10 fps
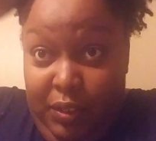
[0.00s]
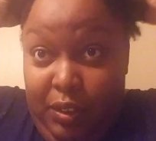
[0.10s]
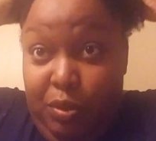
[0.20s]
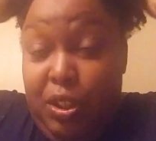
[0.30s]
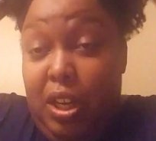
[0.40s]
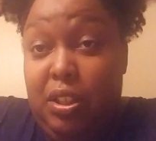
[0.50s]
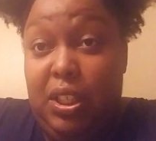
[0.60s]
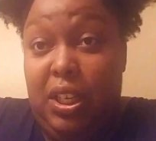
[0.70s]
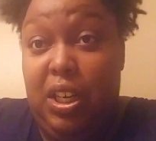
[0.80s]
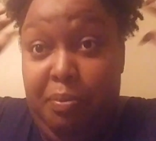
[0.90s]
And y'all
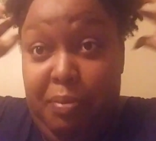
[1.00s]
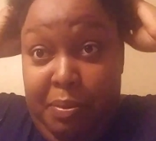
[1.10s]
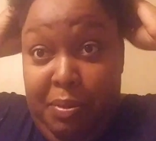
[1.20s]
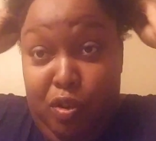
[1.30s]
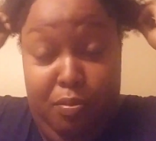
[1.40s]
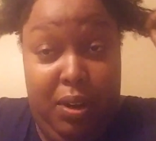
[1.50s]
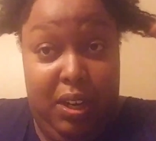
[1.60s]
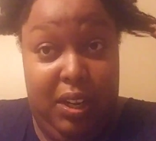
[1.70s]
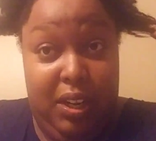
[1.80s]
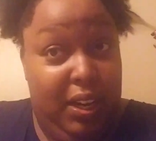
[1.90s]
say nothing about me doing my
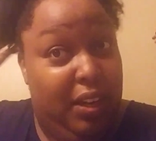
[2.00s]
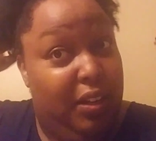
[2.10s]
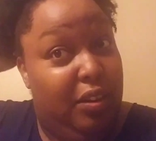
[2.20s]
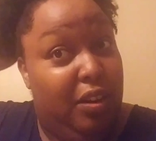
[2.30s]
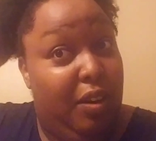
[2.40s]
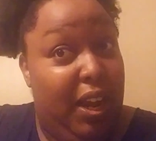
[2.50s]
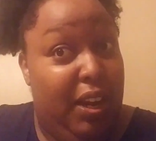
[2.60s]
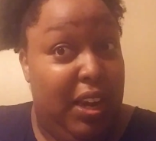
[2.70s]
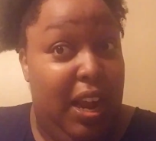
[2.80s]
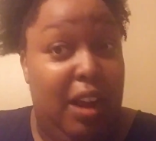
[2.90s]
little hair. You know,
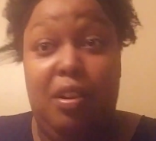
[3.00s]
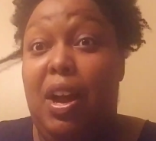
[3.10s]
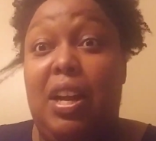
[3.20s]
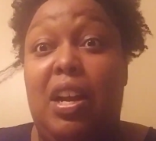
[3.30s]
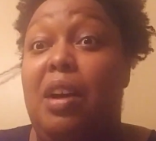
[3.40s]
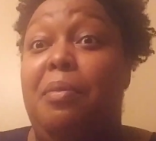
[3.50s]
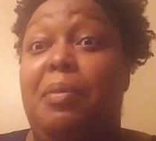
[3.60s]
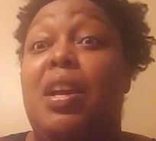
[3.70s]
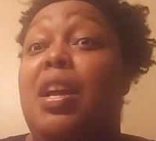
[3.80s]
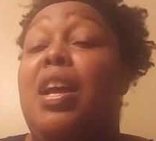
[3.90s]
y'all know I come
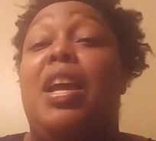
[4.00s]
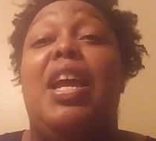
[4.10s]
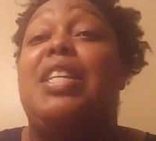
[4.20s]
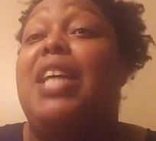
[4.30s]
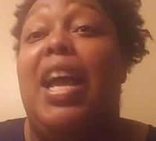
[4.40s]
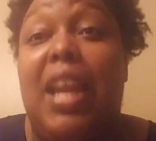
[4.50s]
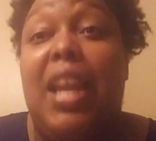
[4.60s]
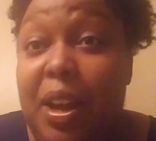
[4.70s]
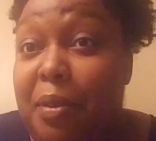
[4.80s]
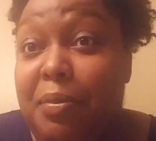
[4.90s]
as I am.